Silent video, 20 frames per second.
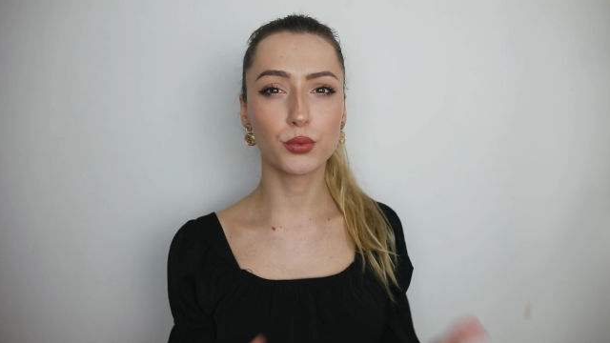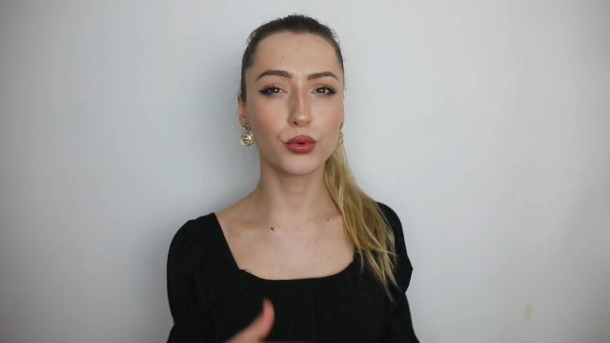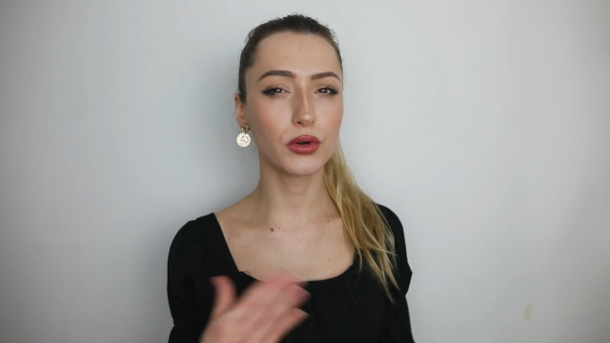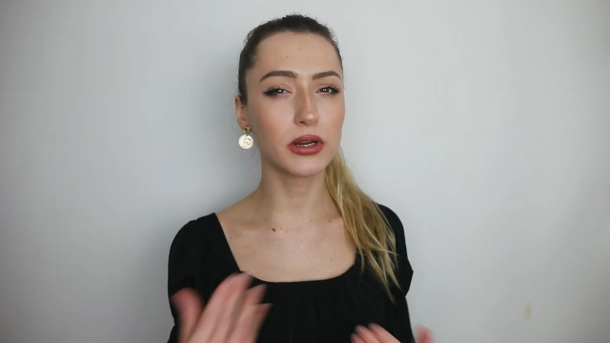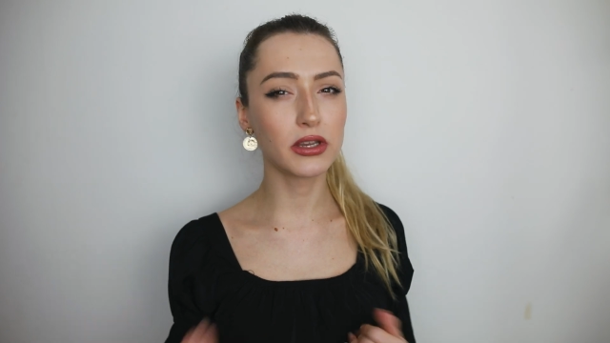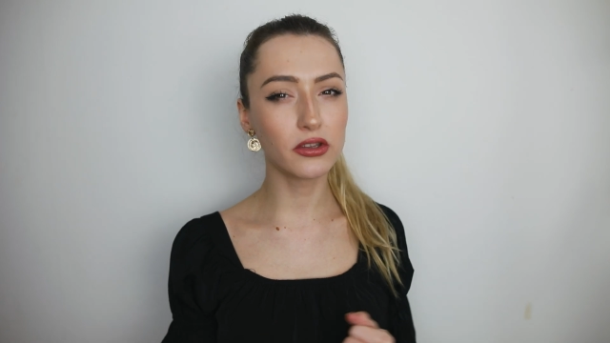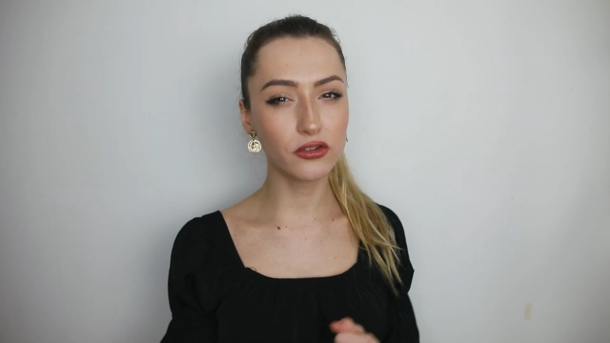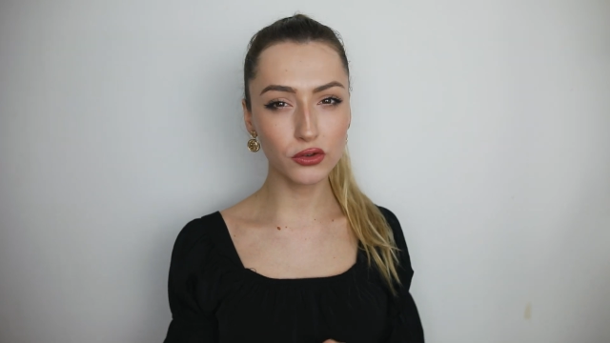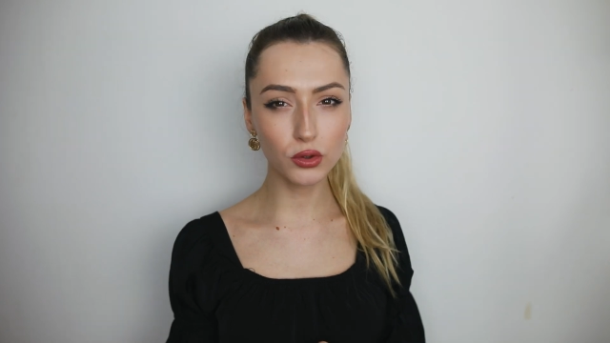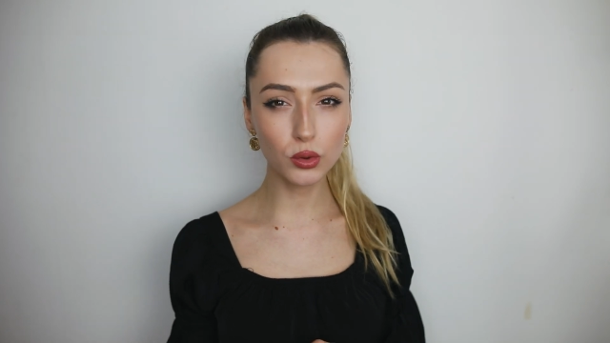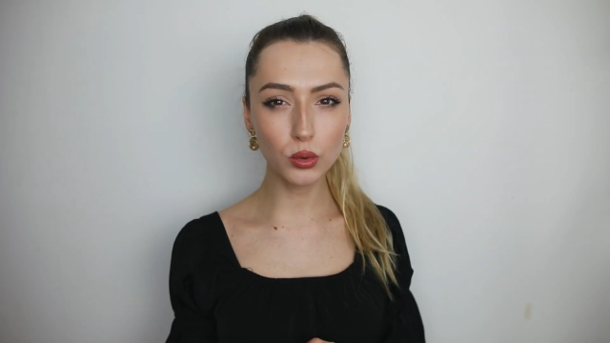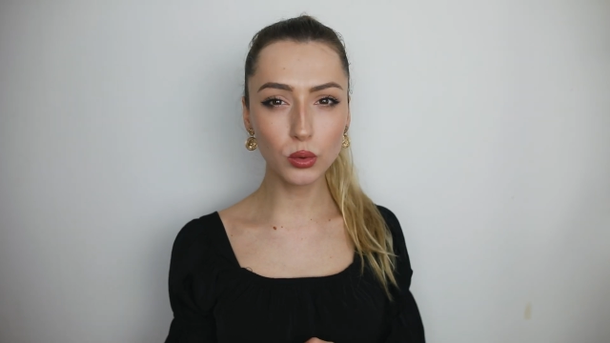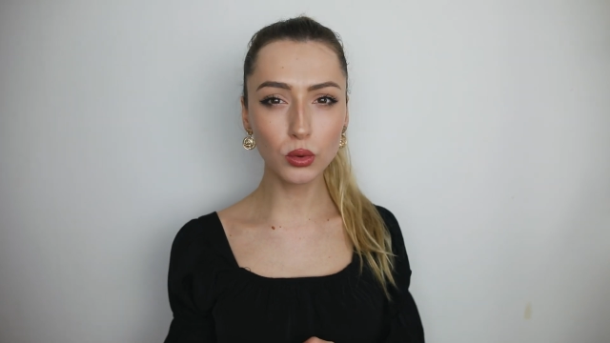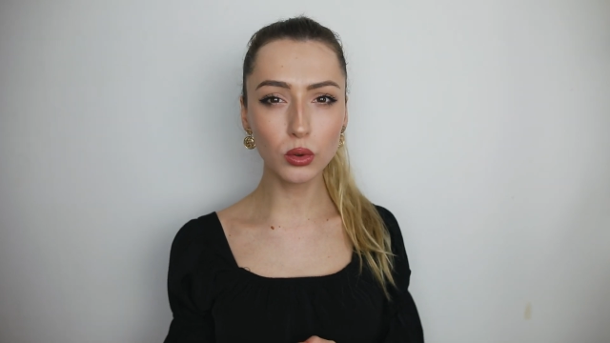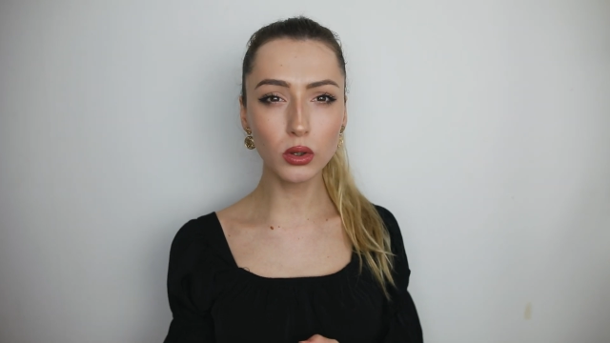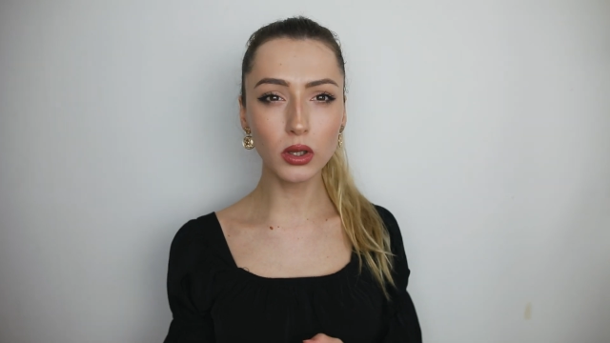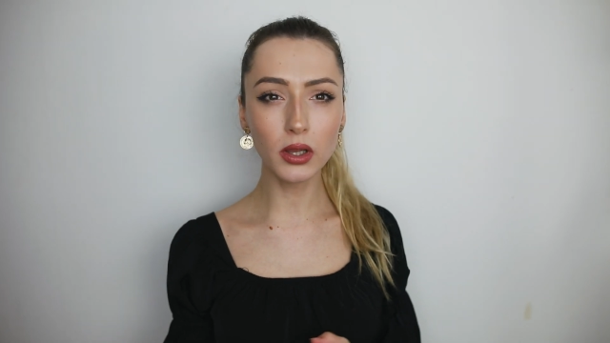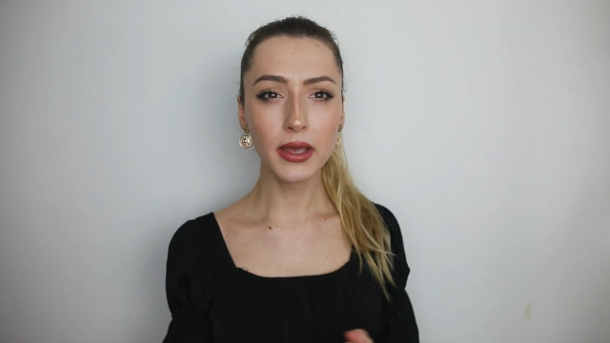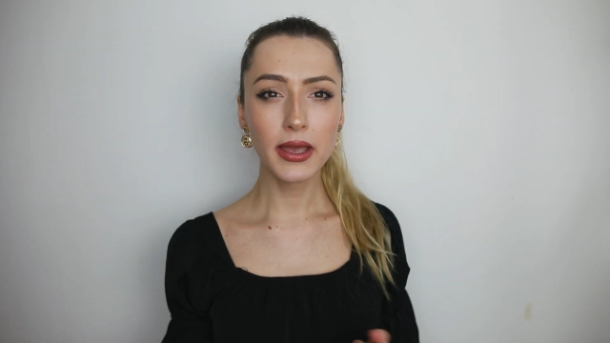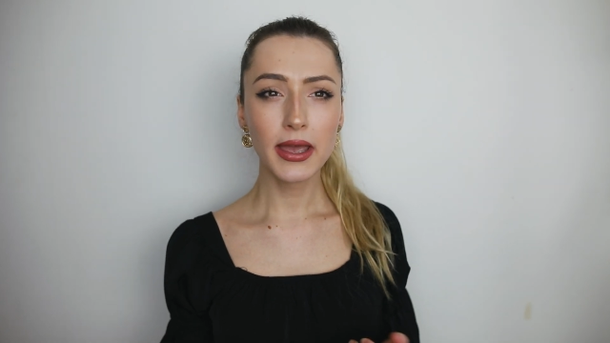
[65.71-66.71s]

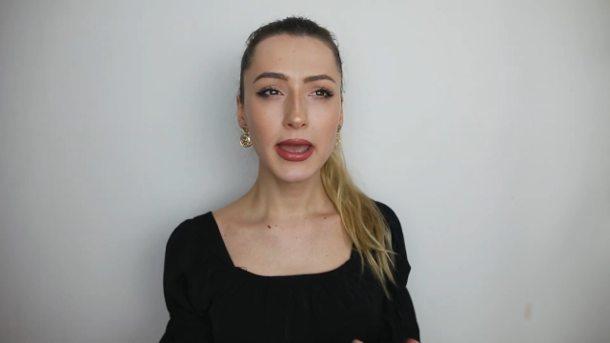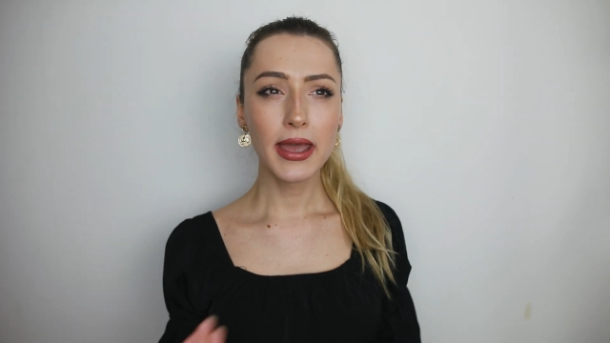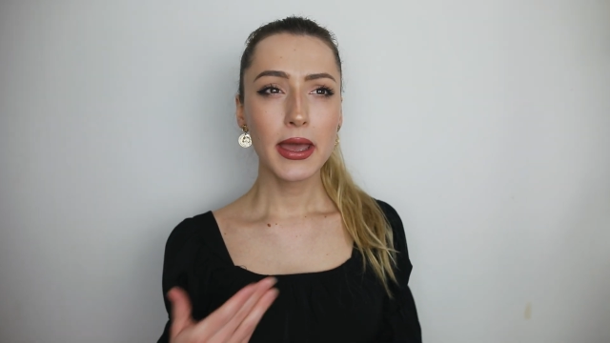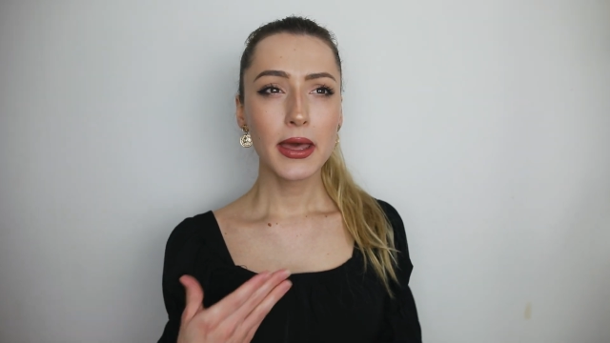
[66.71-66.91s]
preschool.